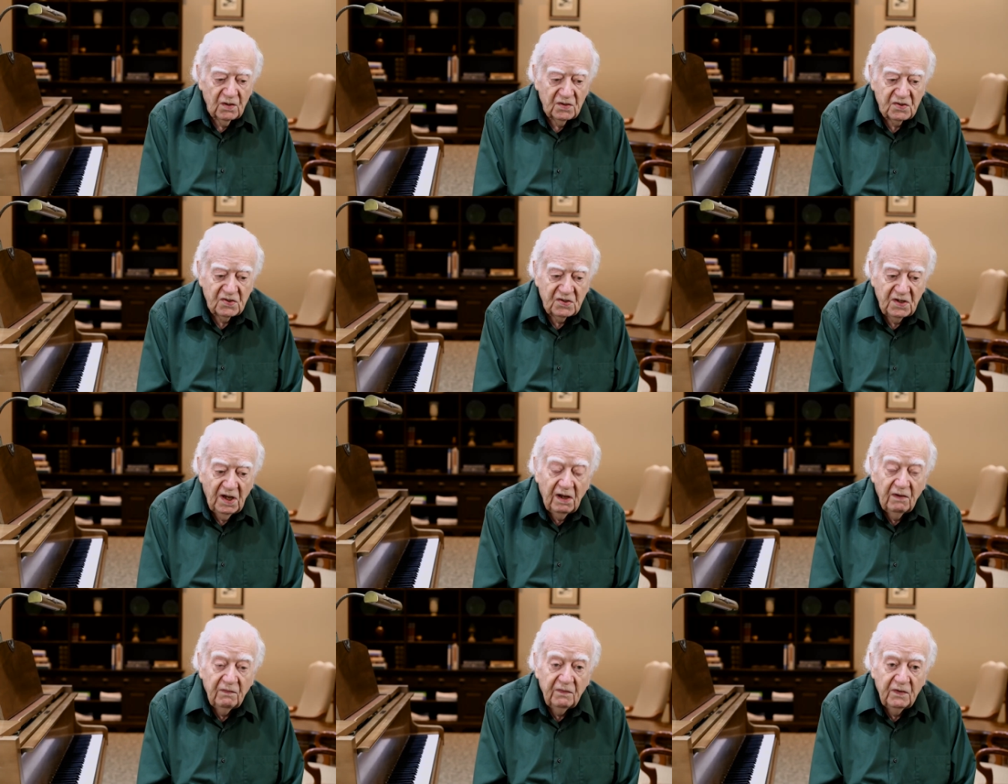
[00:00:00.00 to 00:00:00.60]
the
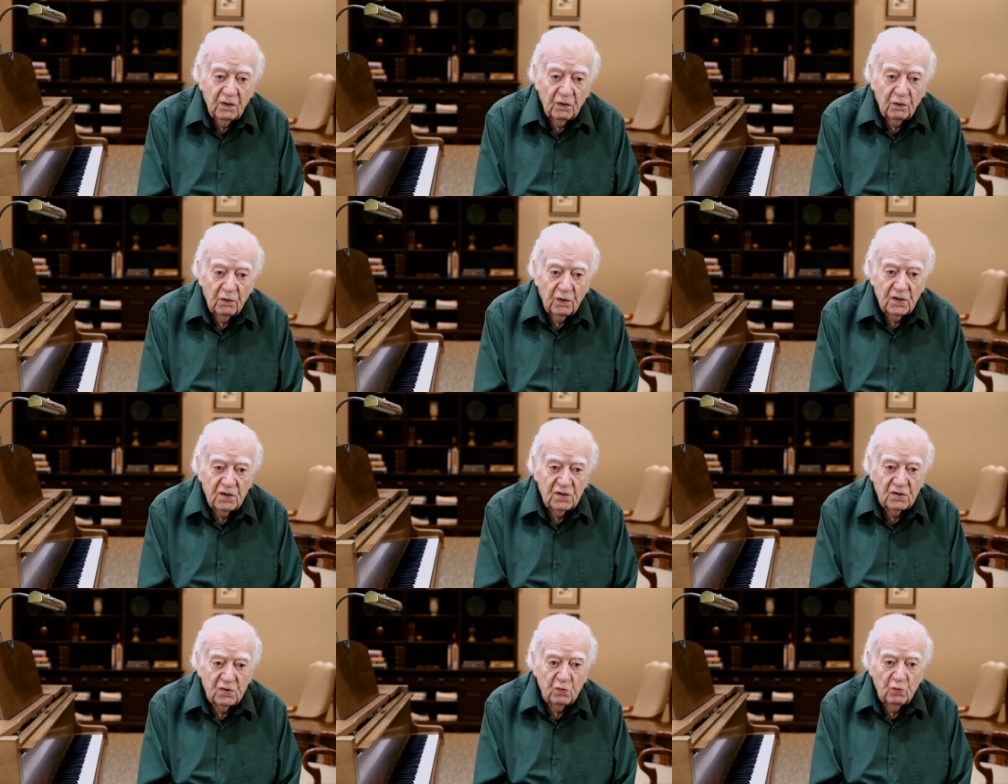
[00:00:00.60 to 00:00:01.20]
staff here
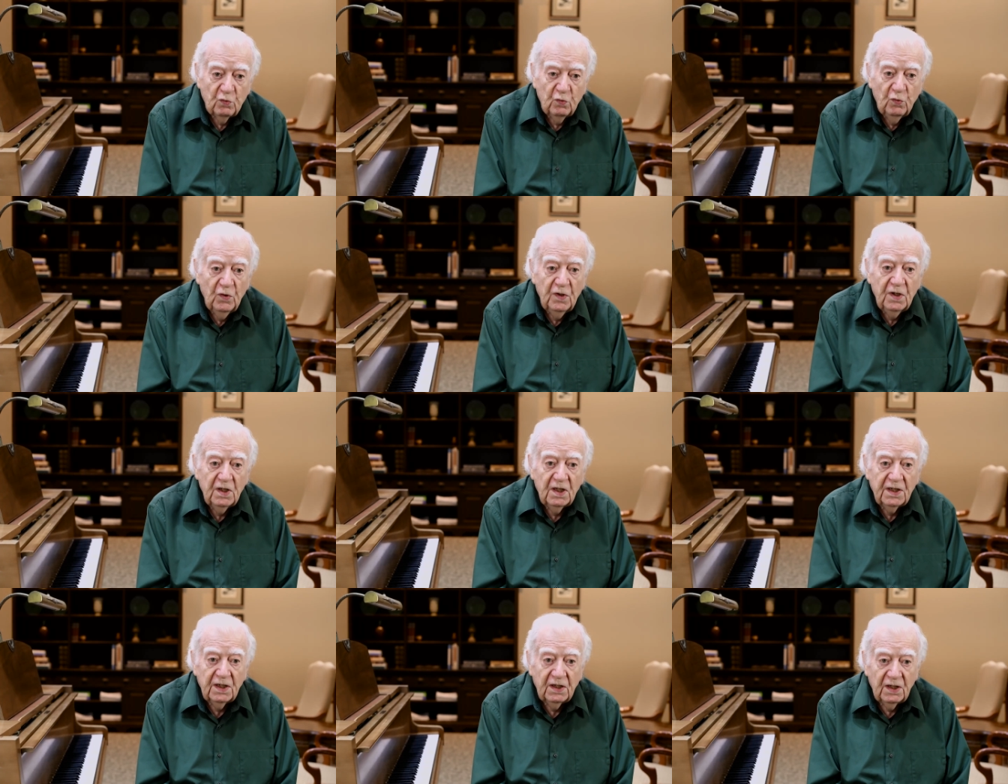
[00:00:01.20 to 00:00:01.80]
is
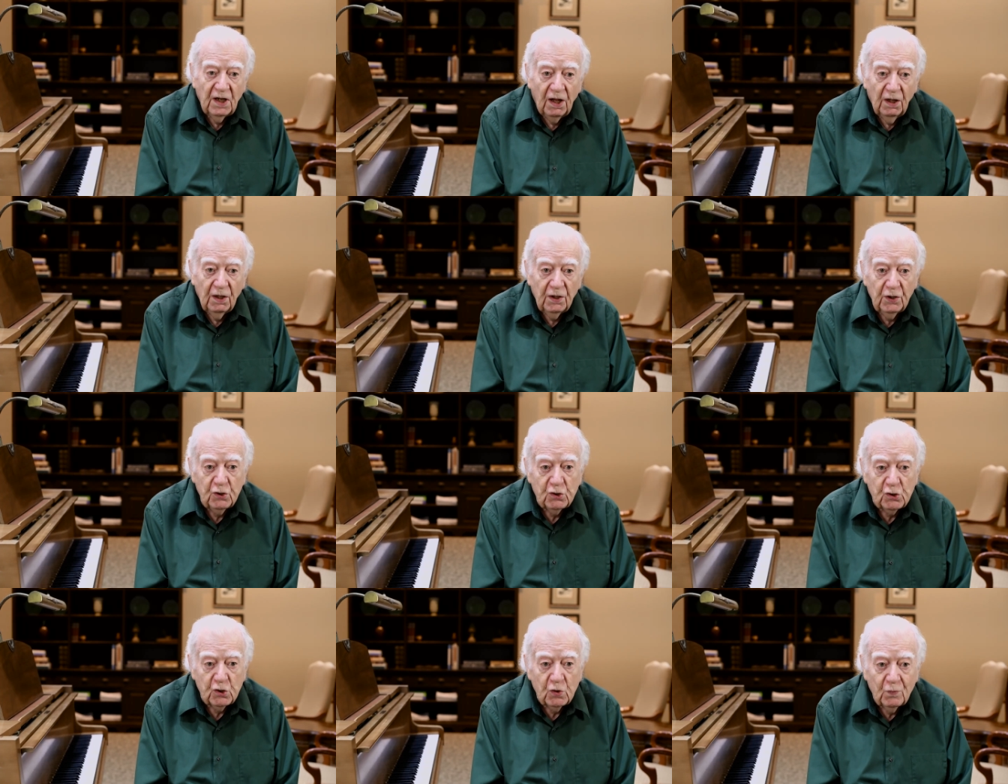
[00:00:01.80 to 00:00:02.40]
really
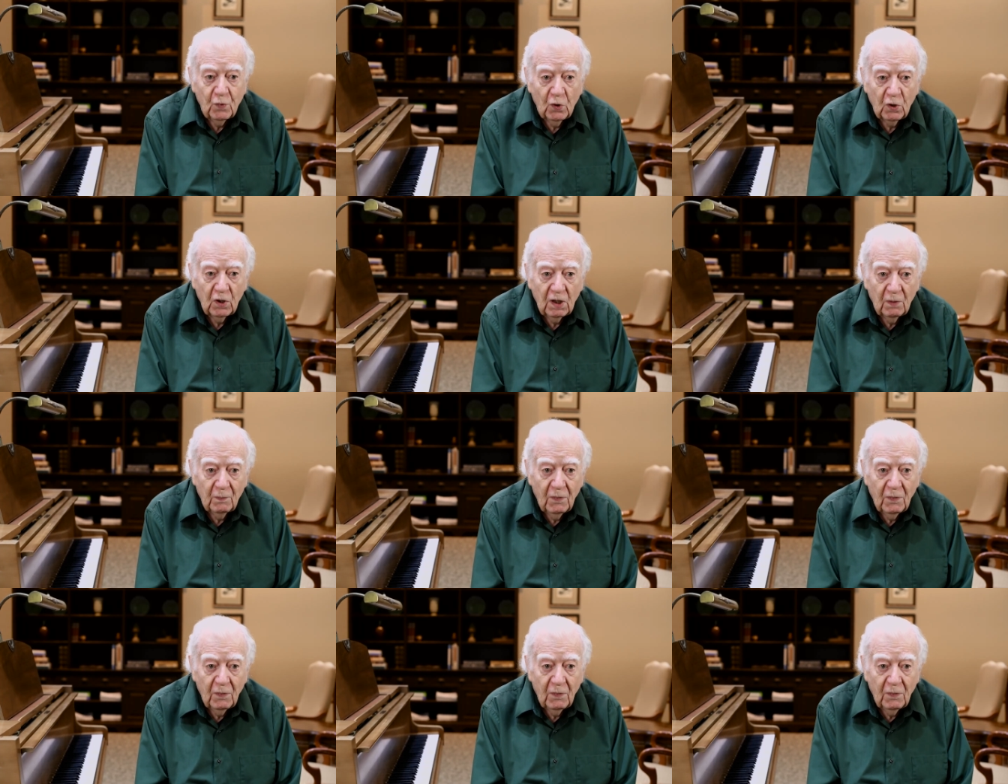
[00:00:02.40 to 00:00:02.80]
knowledgeable